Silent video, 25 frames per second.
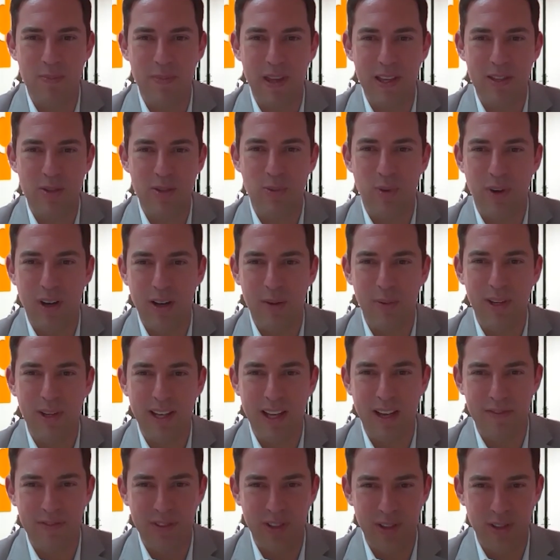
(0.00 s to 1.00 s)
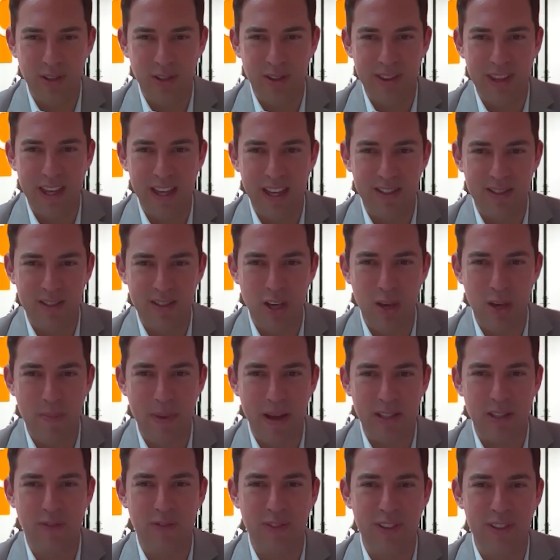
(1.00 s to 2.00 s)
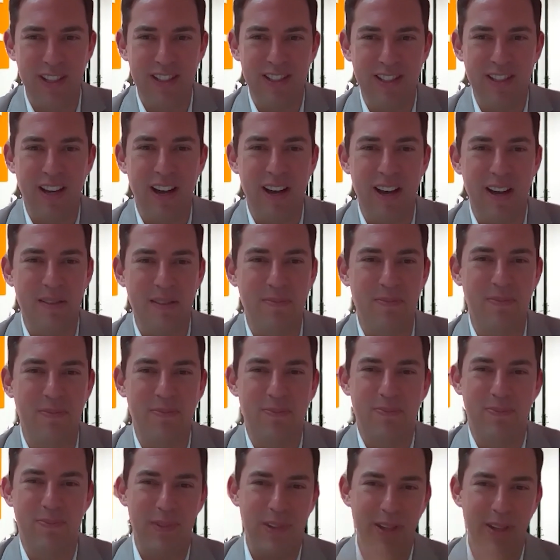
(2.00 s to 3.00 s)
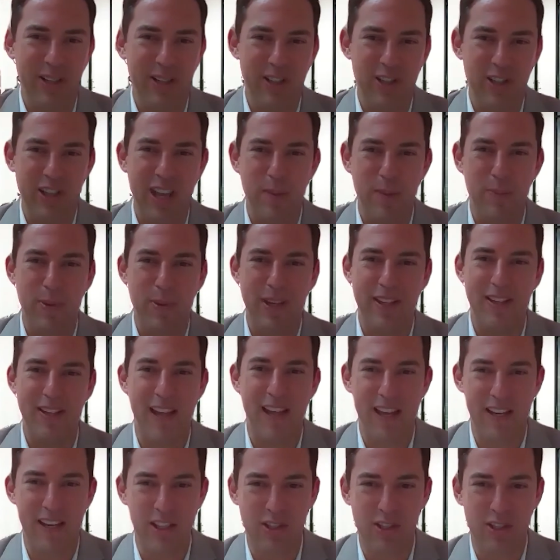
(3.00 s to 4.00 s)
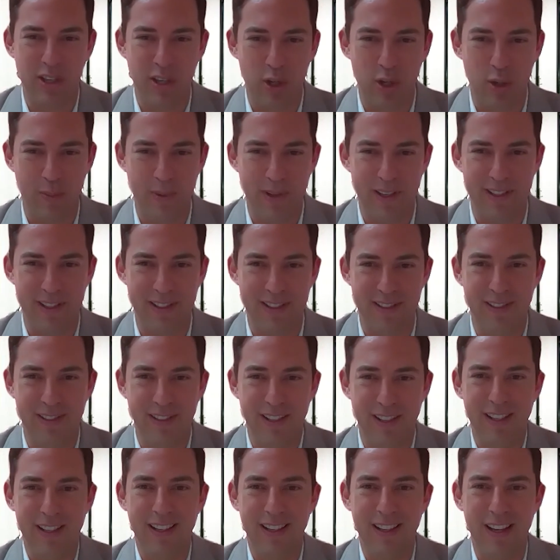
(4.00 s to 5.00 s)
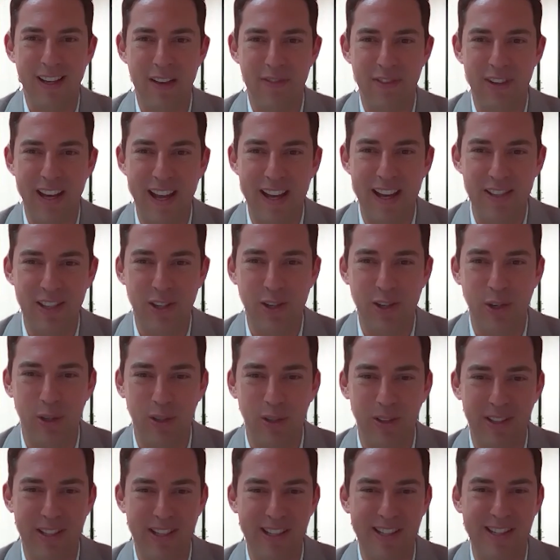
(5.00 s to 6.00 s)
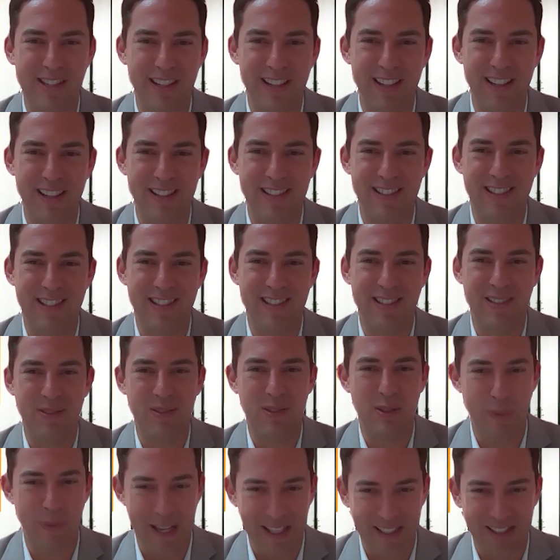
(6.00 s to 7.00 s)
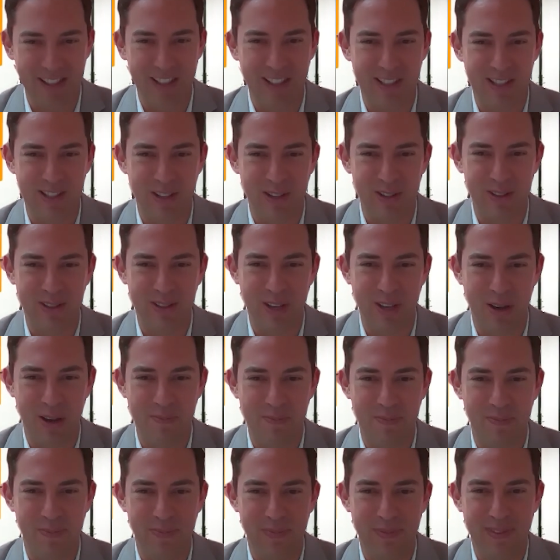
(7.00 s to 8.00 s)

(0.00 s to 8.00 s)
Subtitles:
That's why we love you. Thanks so much for your time. You're a champion and a gentleman. Love it how you call it as it is. Speak to you soon, Tom.